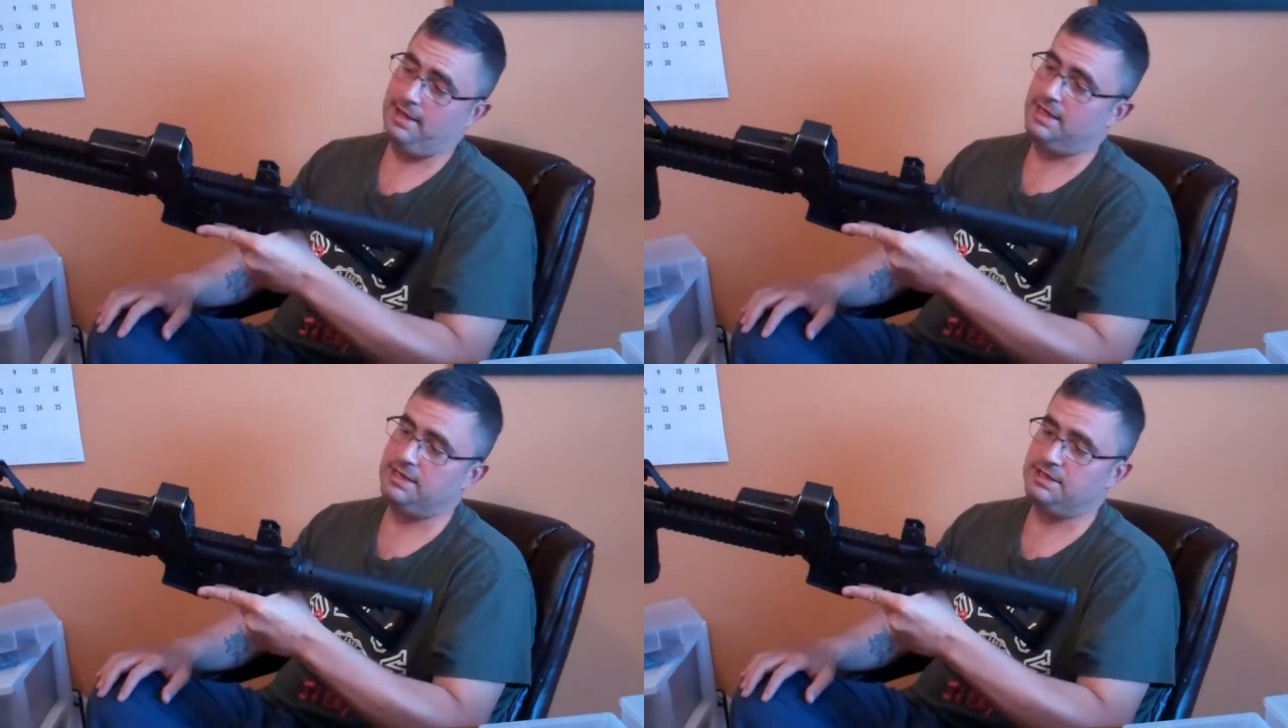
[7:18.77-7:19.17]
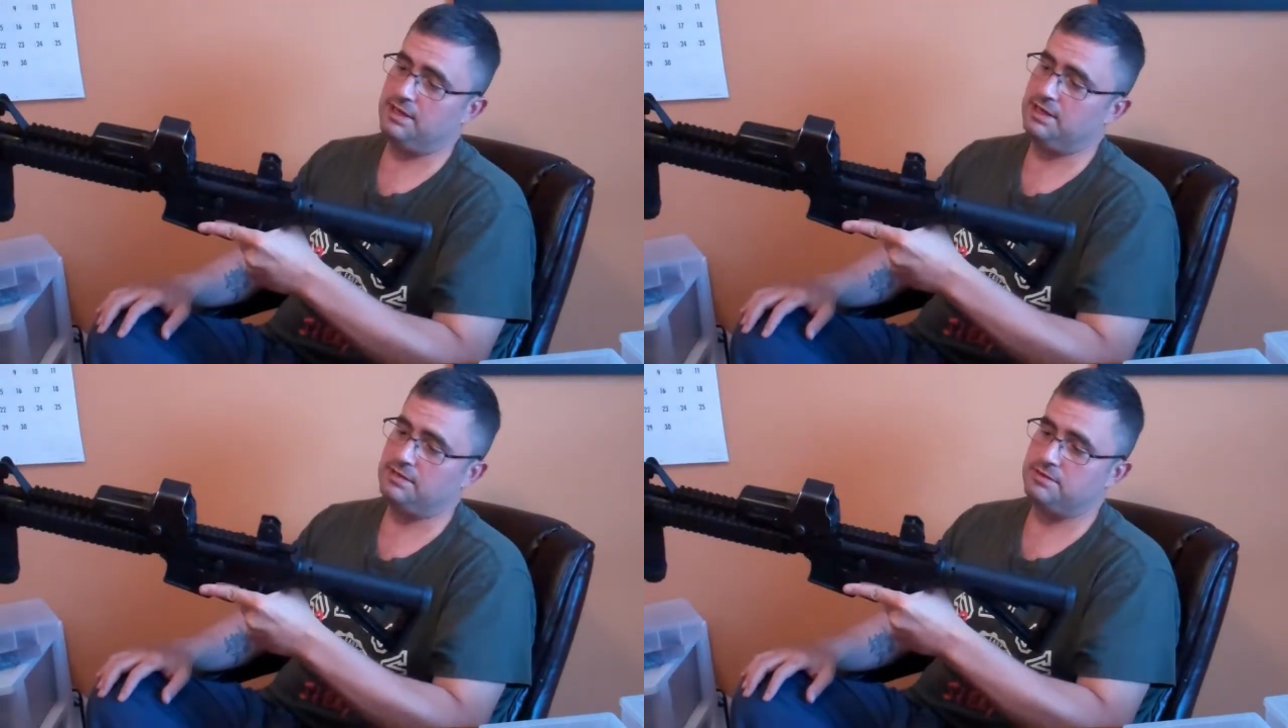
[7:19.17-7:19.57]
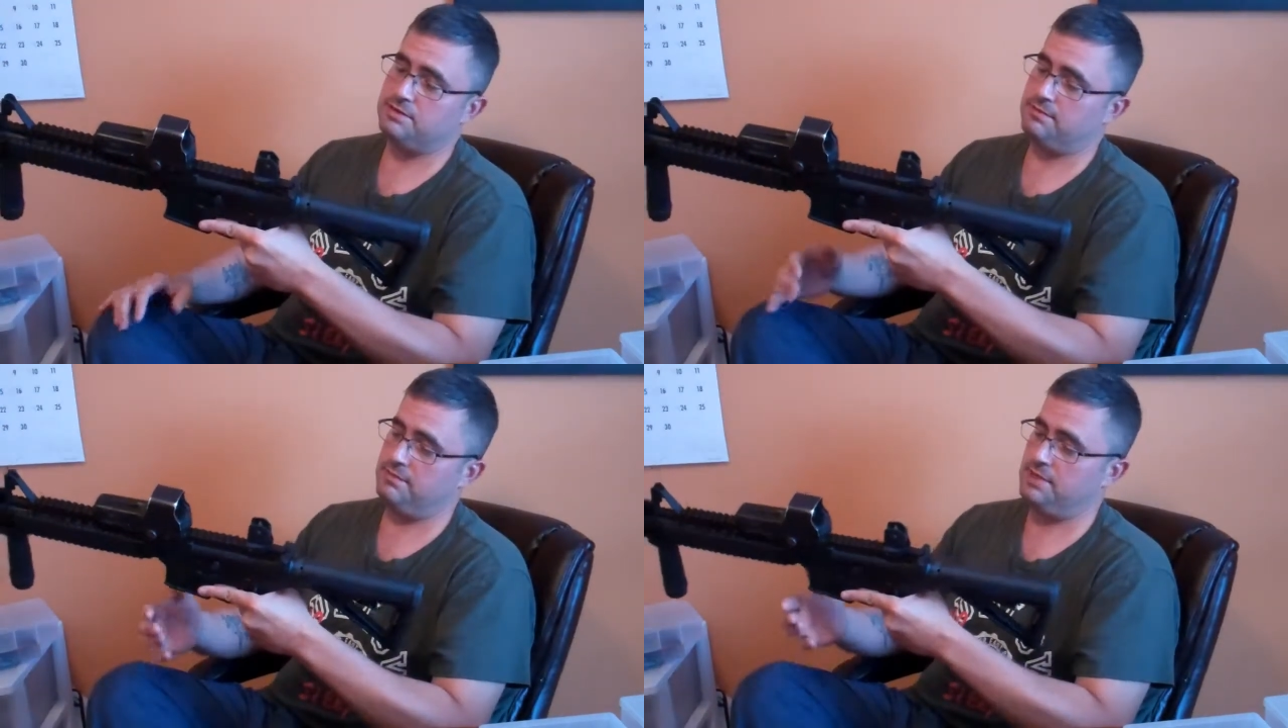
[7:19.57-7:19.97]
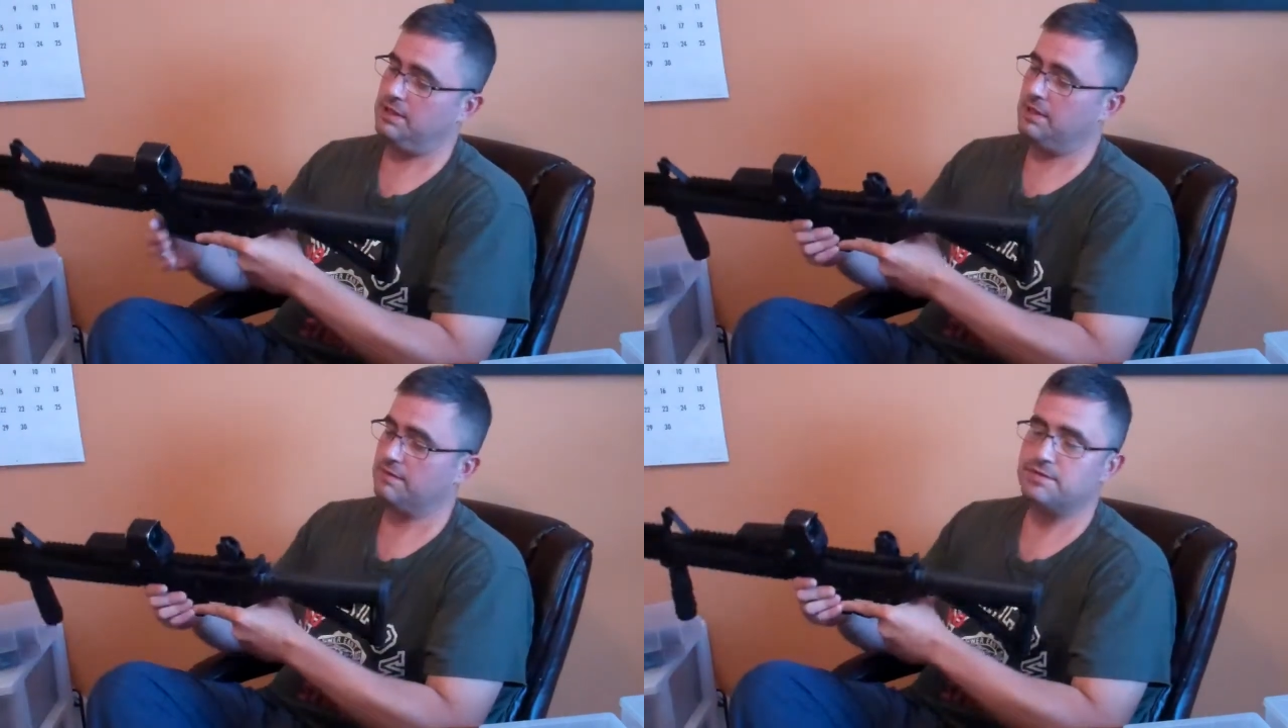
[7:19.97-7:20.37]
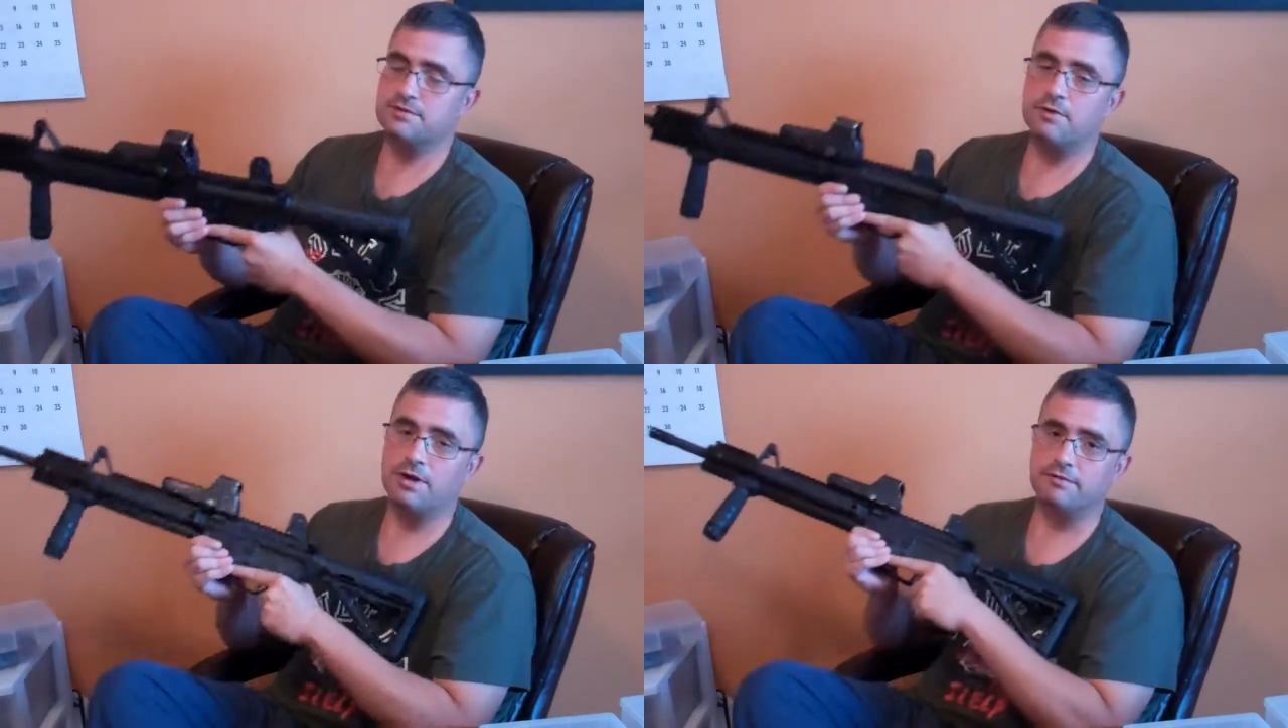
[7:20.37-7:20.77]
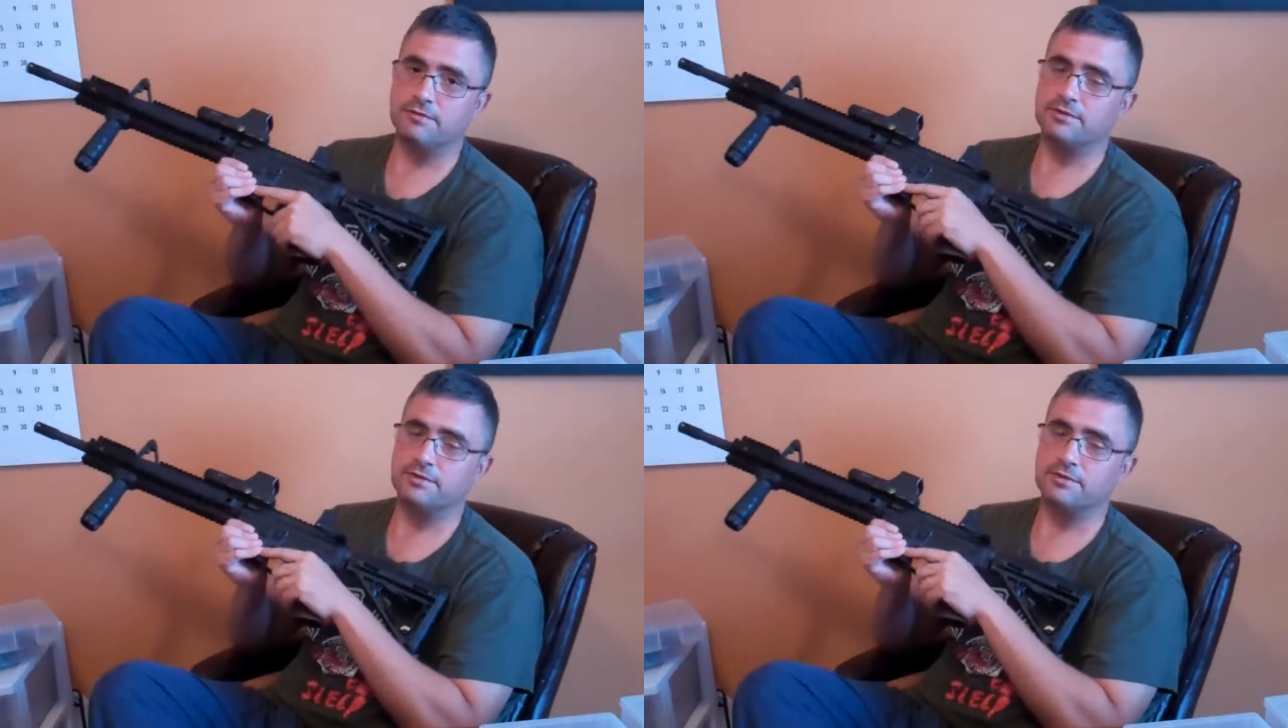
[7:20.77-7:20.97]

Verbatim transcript: he said he's he loves his rifle.